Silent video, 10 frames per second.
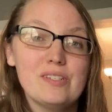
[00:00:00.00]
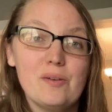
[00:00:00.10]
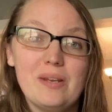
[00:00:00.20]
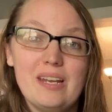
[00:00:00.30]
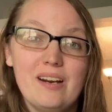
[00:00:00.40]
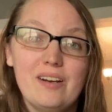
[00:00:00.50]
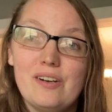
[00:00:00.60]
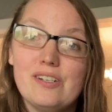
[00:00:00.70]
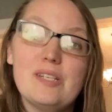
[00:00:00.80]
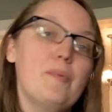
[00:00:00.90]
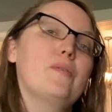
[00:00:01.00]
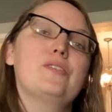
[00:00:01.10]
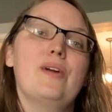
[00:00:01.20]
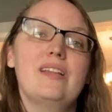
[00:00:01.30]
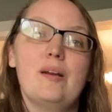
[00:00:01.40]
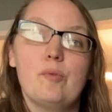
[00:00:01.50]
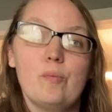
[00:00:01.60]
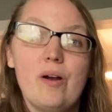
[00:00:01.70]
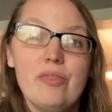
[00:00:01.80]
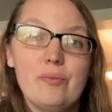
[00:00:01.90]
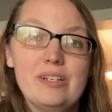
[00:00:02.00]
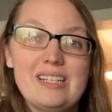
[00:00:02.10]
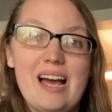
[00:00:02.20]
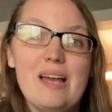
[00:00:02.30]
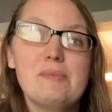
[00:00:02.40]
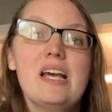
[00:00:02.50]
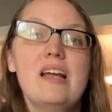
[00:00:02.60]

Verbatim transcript: So here you're supposed to write the number one three times,